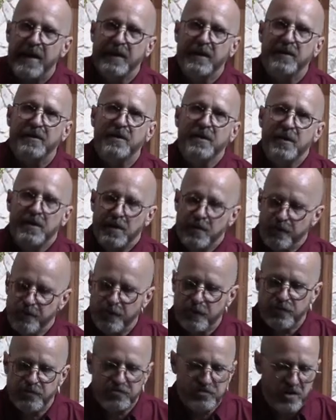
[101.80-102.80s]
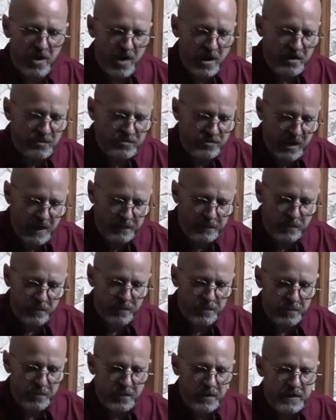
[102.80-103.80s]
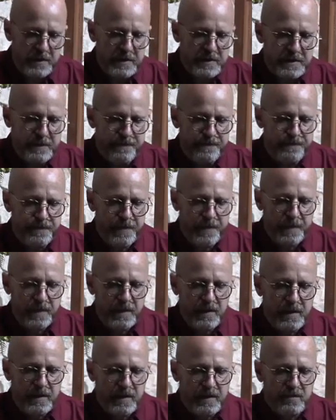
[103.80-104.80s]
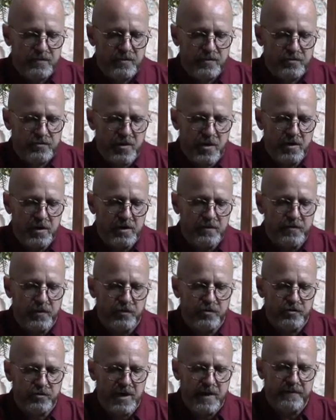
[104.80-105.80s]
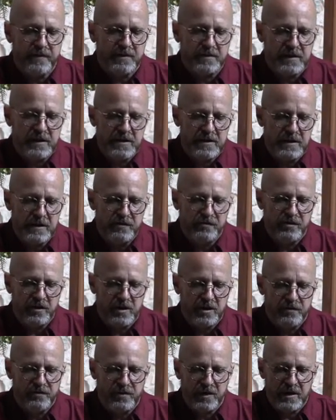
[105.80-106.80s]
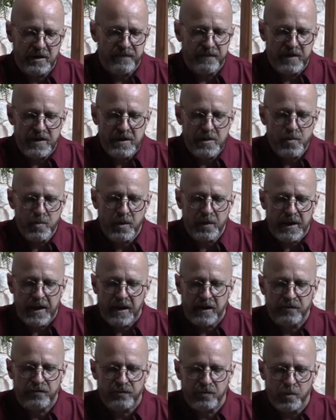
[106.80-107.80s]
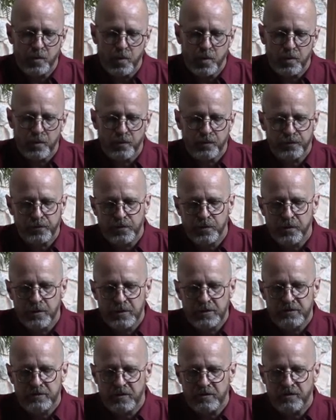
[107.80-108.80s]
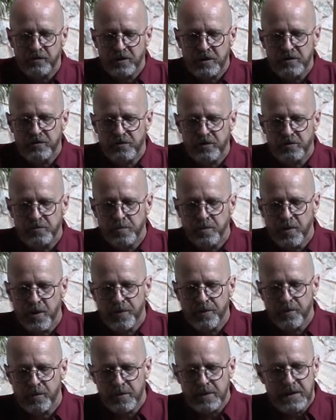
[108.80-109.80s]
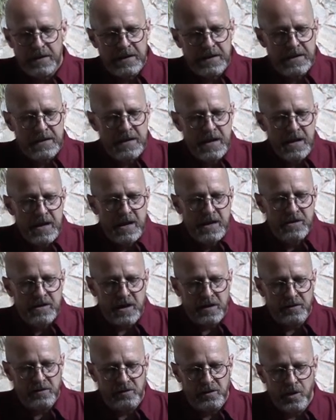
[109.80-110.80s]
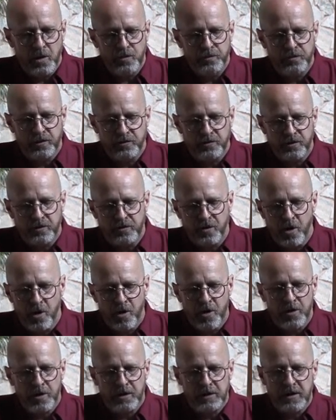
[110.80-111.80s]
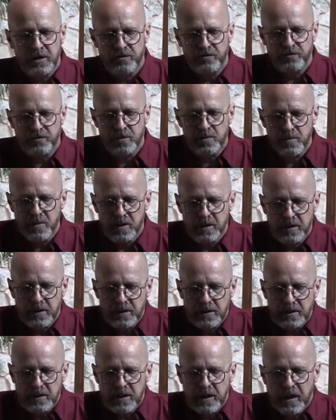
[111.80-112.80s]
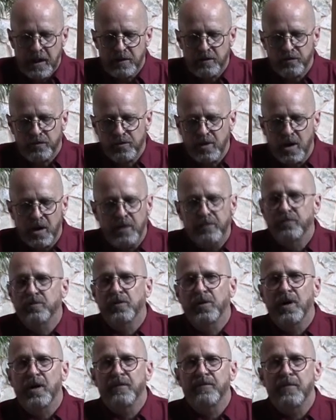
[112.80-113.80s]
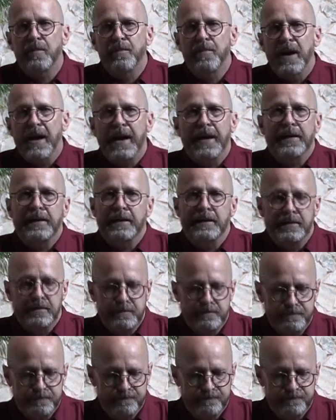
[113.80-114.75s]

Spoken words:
in 1 John chapter 3, starting in verse 17, he says, "If anyone has the world's goods and sees his brother in need, yet closes his heart against him, how does God's love abide in him?"